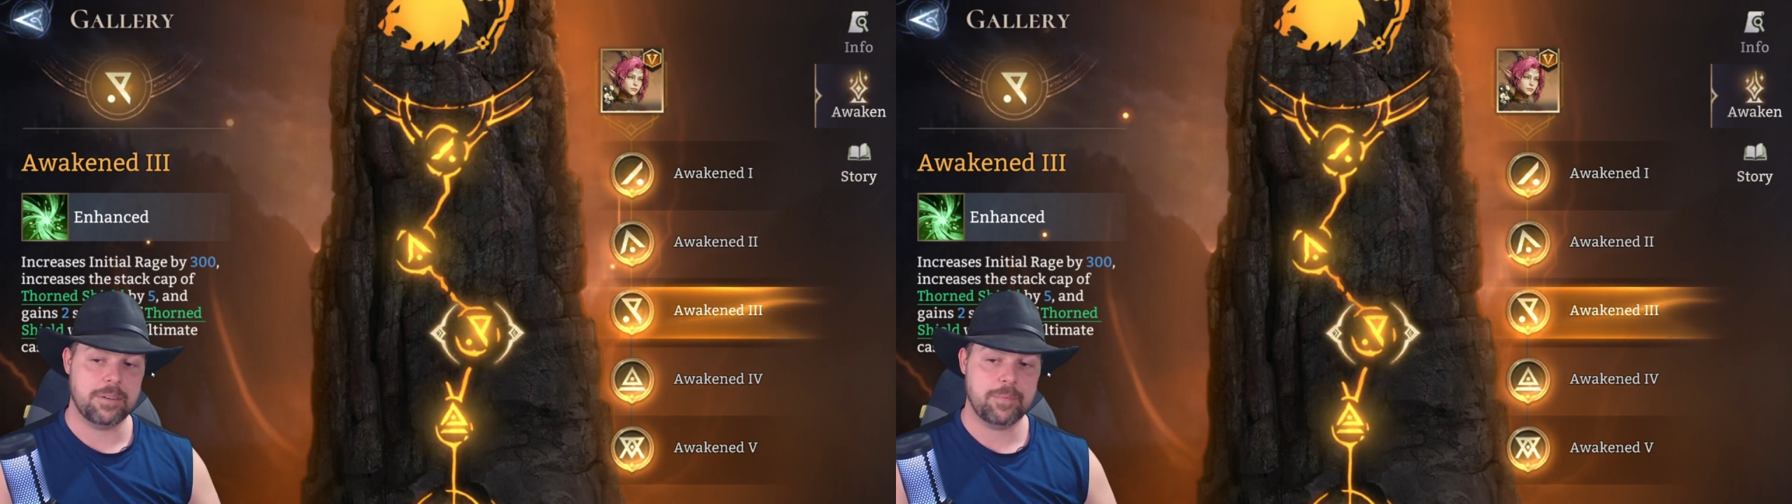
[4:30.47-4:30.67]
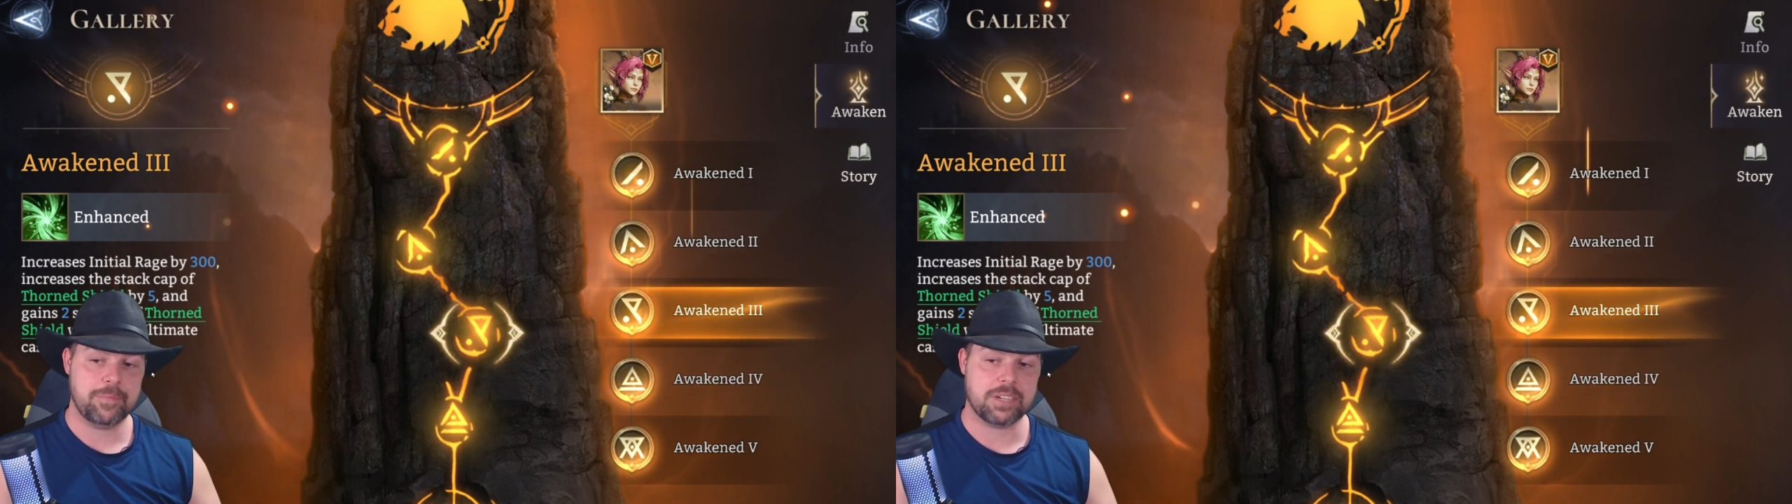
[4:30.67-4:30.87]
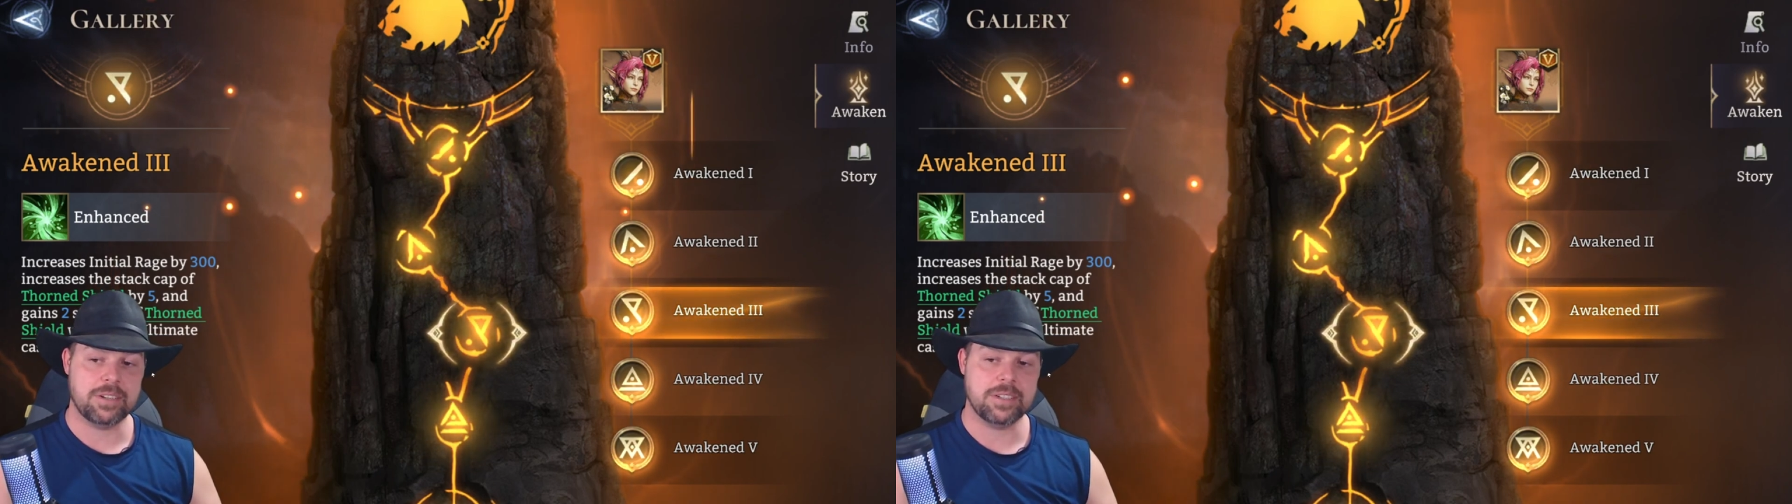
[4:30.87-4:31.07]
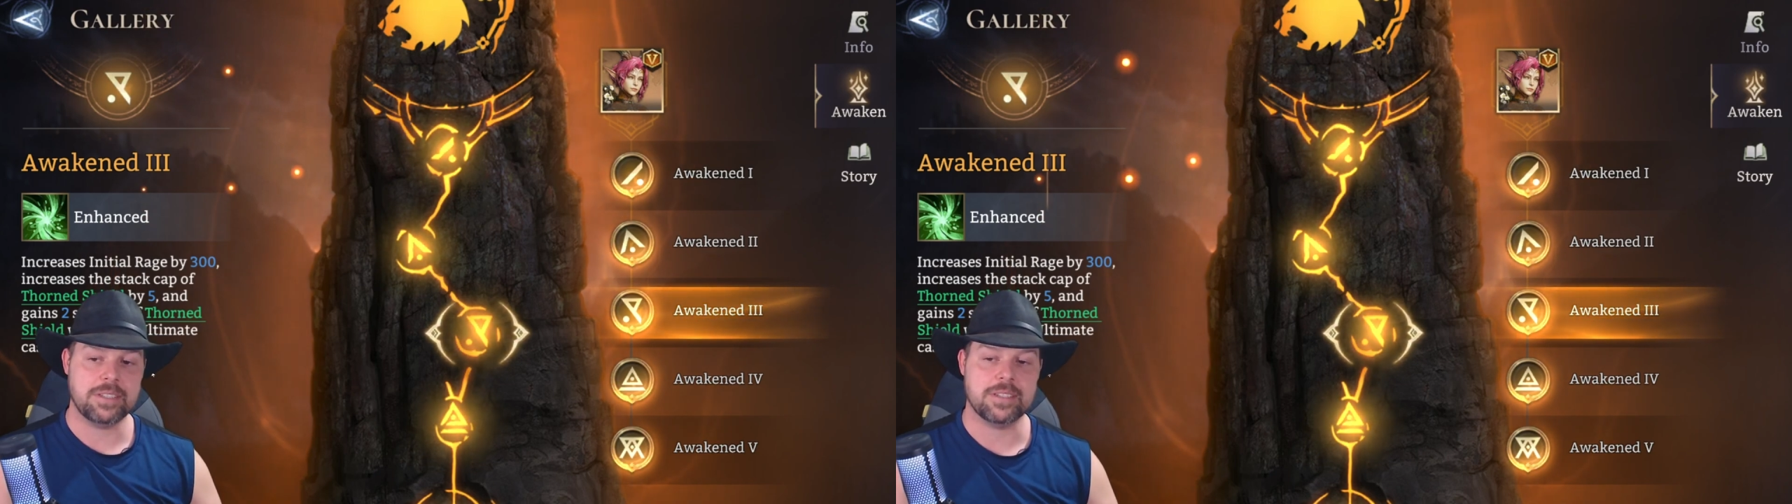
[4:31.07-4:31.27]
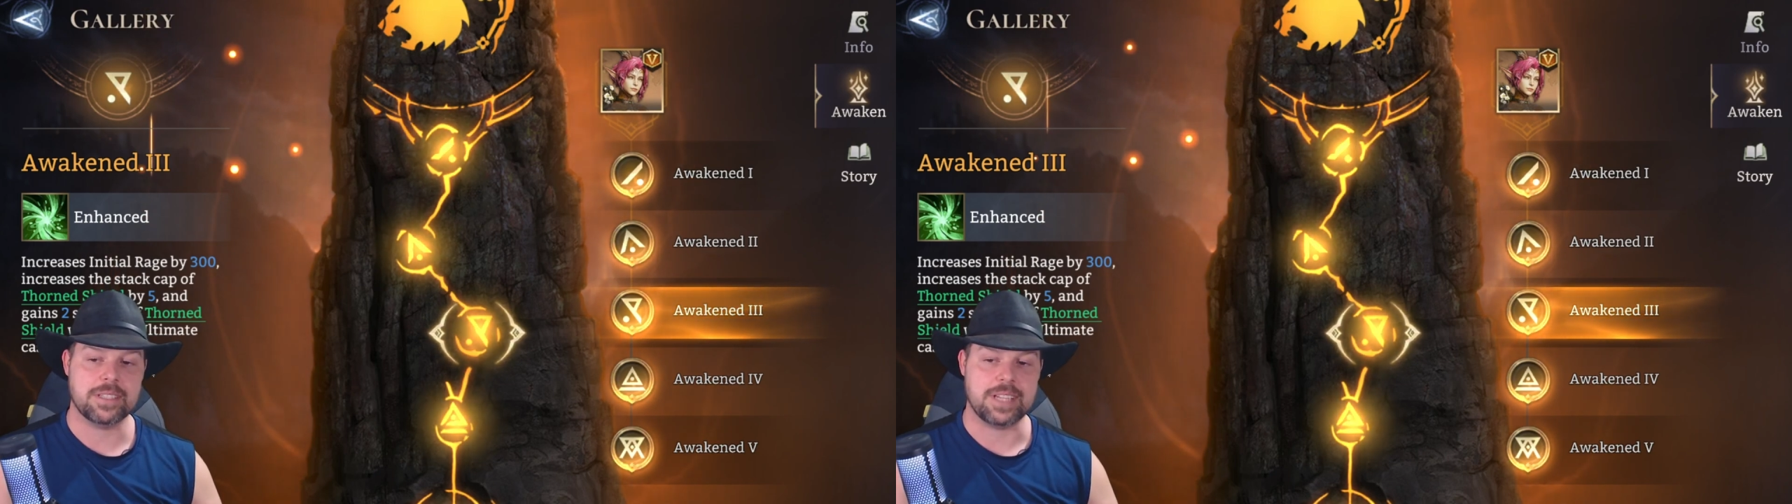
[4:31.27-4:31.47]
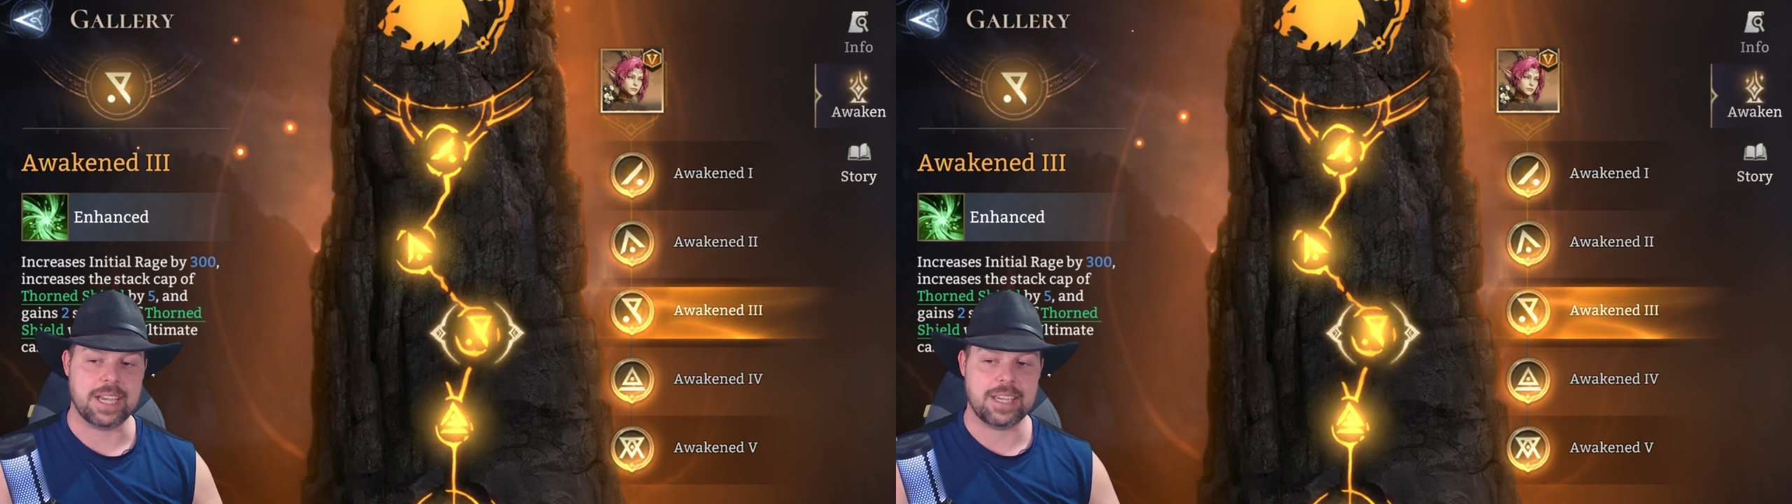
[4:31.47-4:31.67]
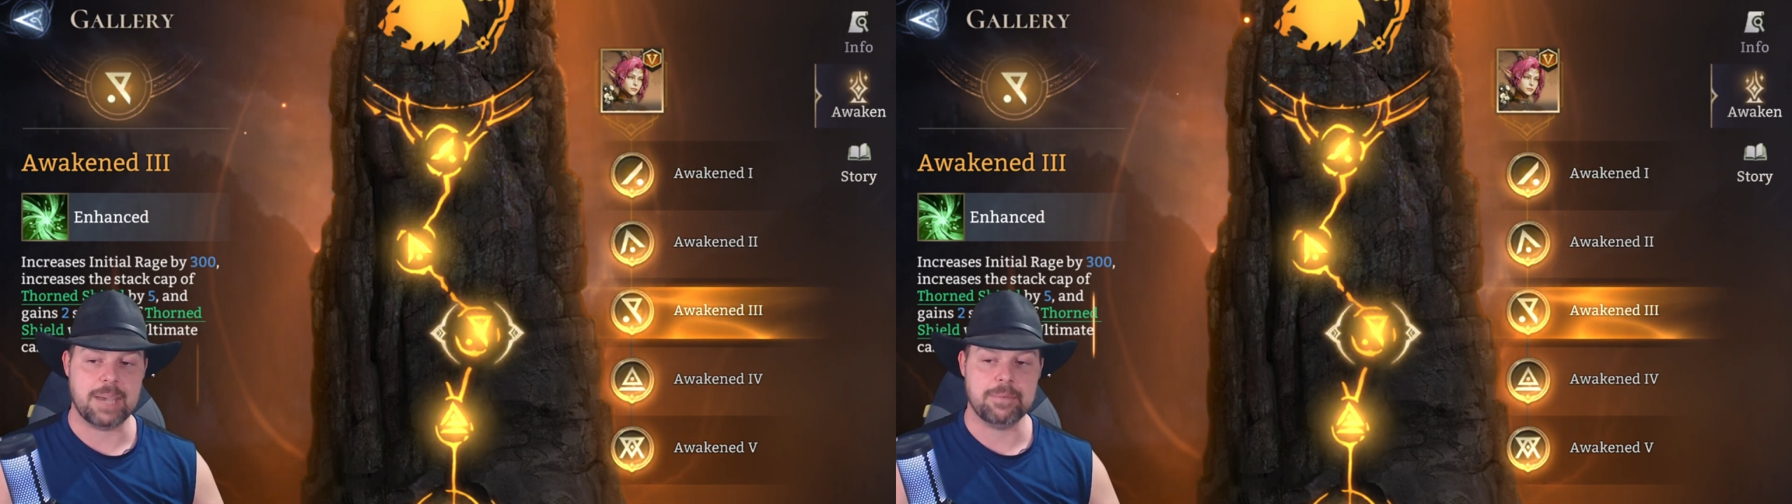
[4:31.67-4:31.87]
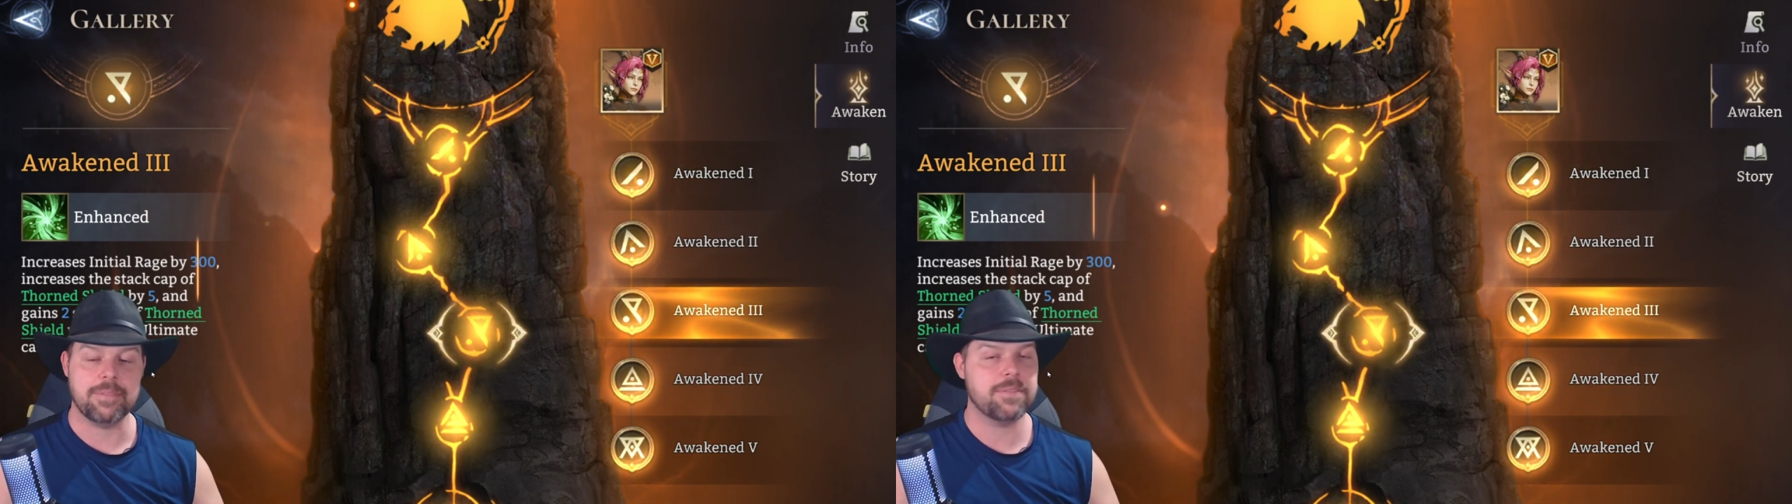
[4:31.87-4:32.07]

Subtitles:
Increases a stack cap of